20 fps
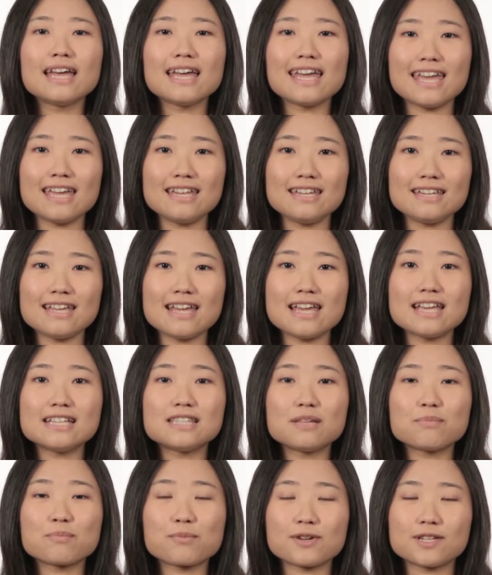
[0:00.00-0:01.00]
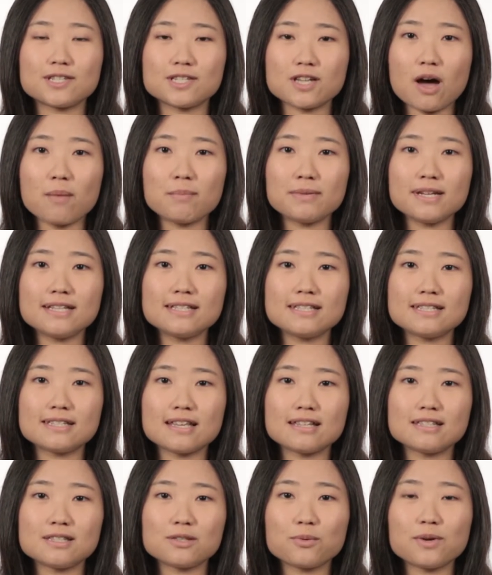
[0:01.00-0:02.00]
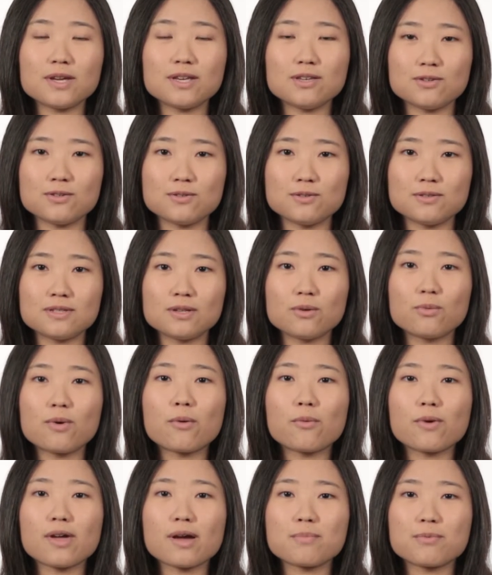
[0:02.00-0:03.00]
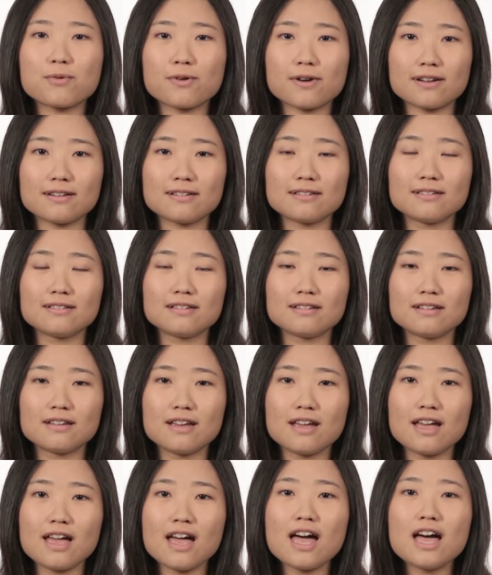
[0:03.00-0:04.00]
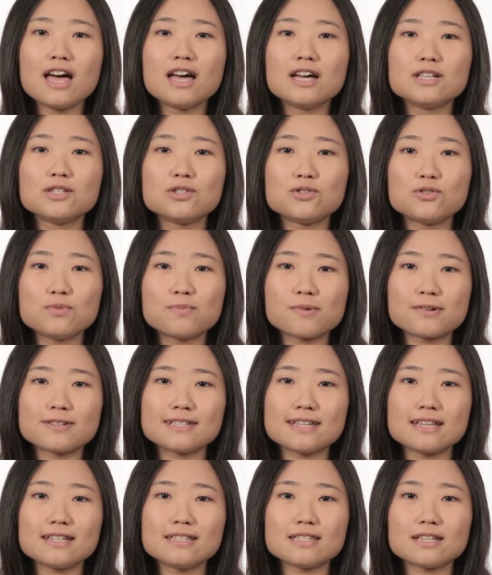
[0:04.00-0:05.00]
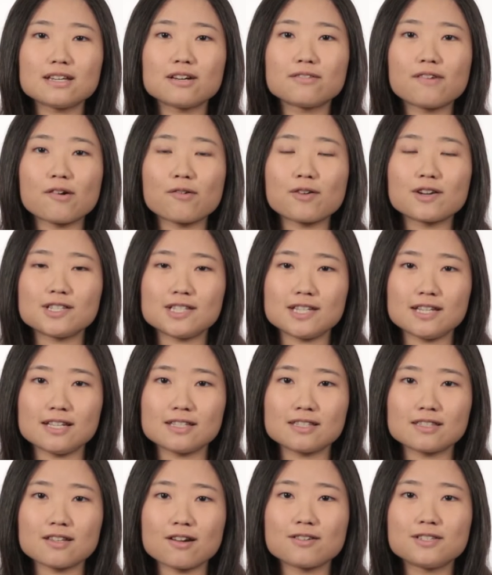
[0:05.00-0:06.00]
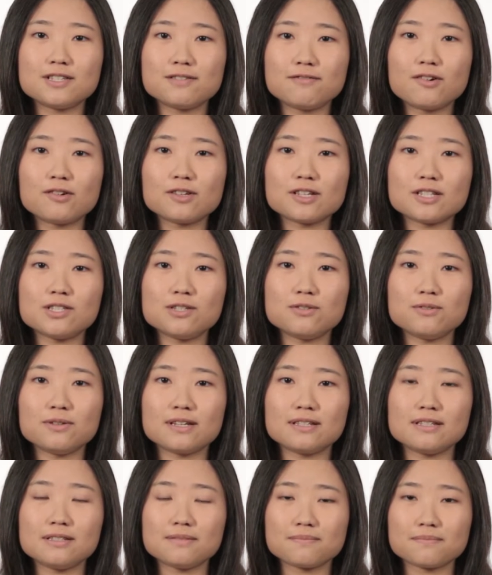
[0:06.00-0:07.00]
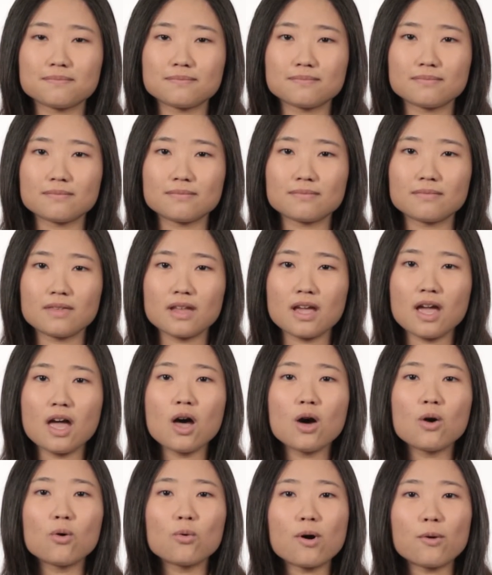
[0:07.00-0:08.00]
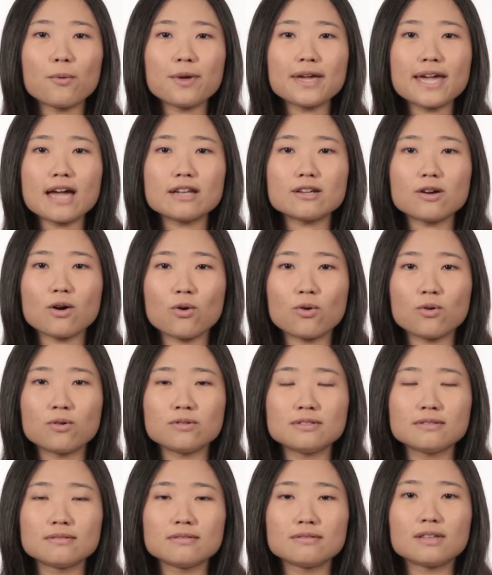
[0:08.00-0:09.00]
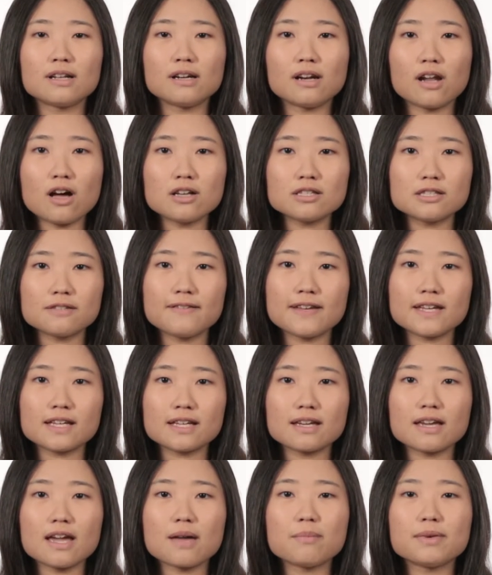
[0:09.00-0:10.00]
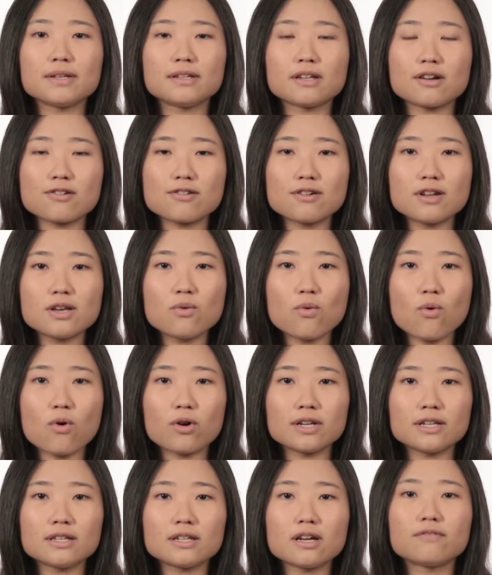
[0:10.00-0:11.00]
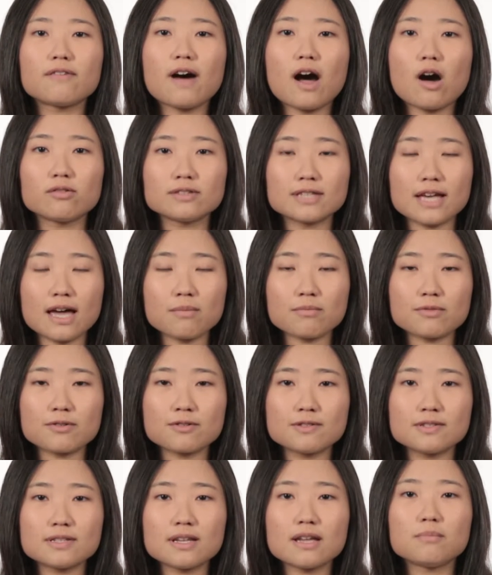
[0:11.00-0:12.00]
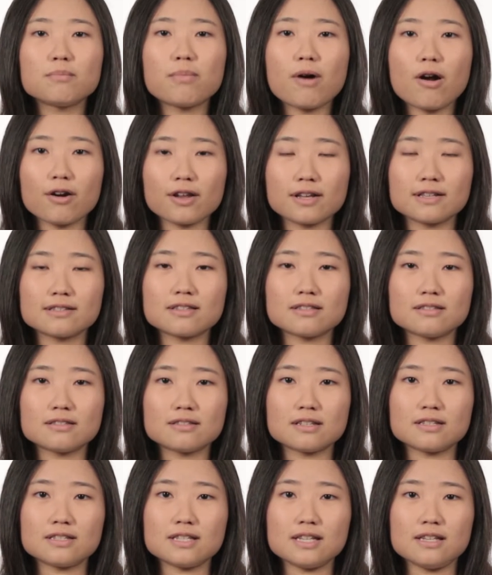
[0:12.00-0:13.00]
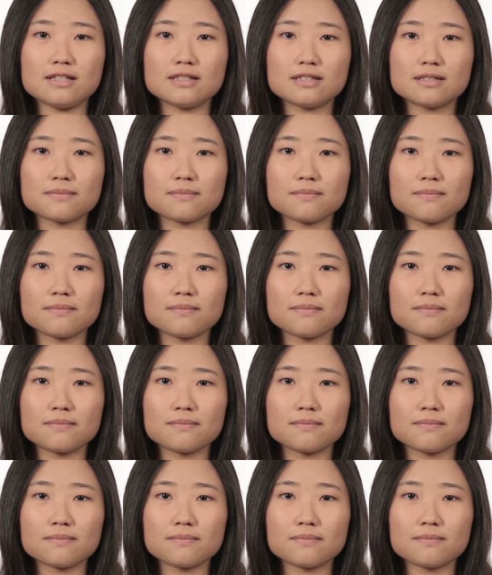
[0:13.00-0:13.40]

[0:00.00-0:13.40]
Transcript: It is the predominant sense we use when we are born. 2% of our genes are devoted to it. When we get old, the loss of it can be an early warning of Alzheimer's and Parkinson's disease.